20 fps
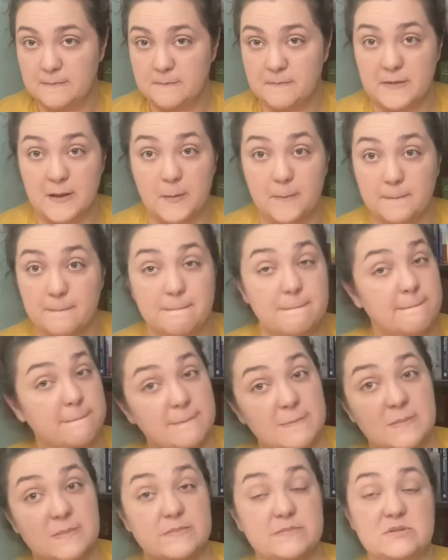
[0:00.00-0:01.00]
No,
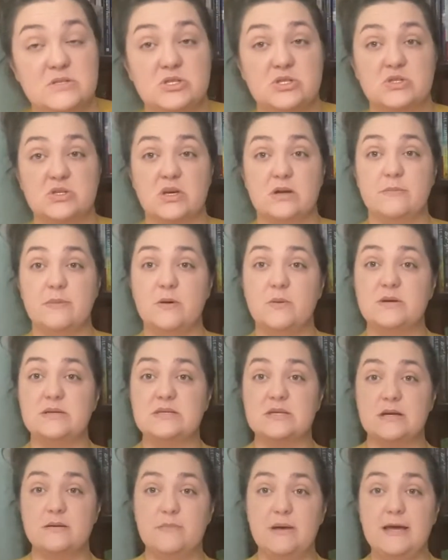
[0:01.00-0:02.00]
it's just gonna be what it's
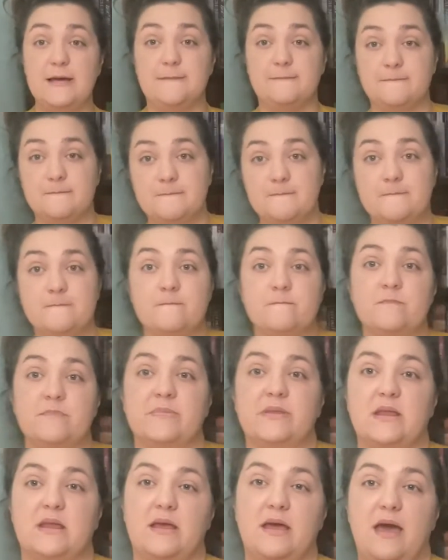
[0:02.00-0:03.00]
gonna be.
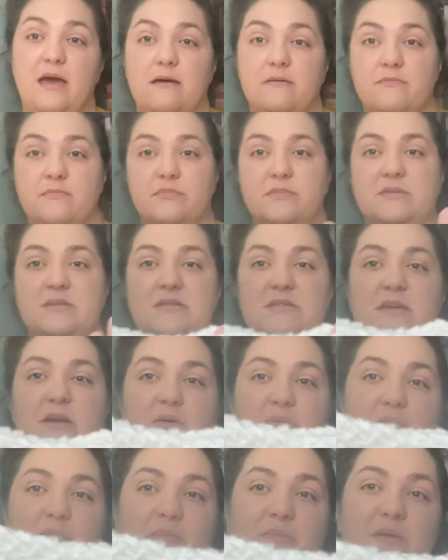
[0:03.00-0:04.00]
Okay, so
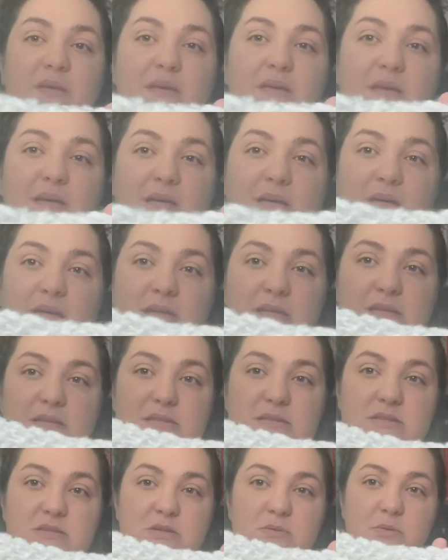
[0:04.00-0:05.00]

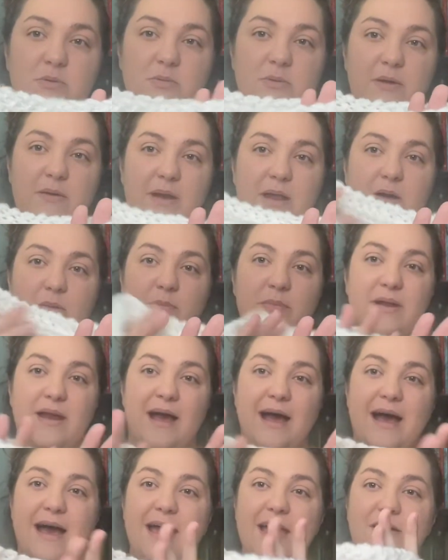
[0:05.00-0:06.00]
super blown out, but
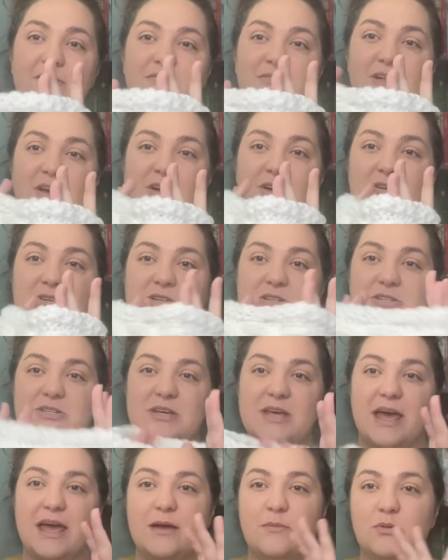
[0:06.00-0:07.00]
I have learned to
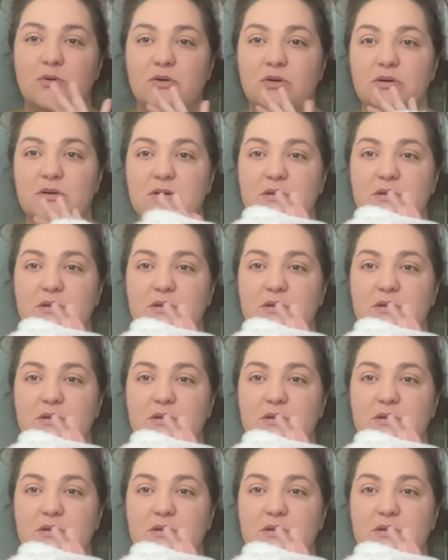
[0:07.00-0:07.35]
cable.